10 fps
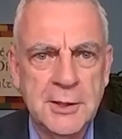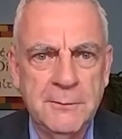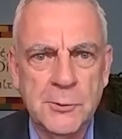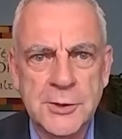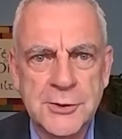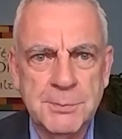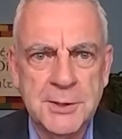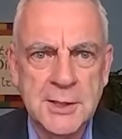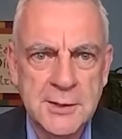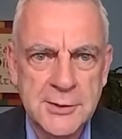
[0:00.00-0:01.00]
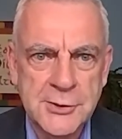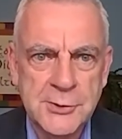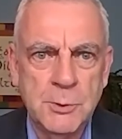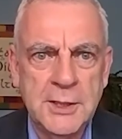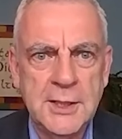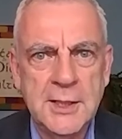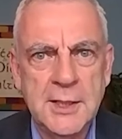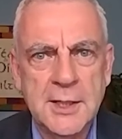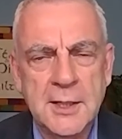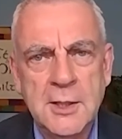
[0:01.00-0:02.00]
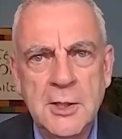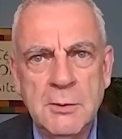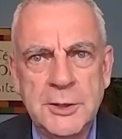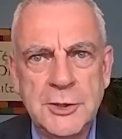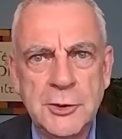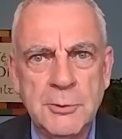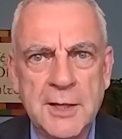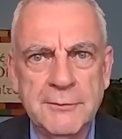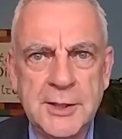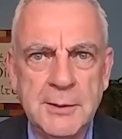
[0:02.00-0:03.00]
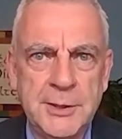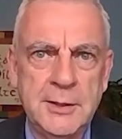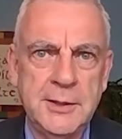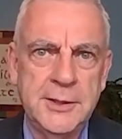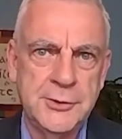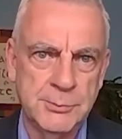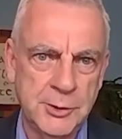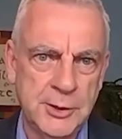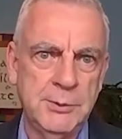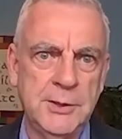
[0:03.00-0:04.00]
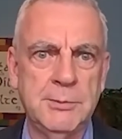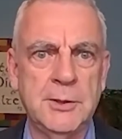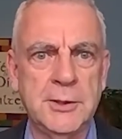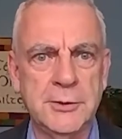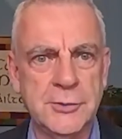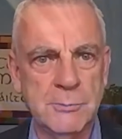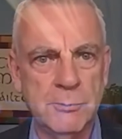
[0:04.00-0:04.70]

for us because we uh, we do have the ability to bring people here to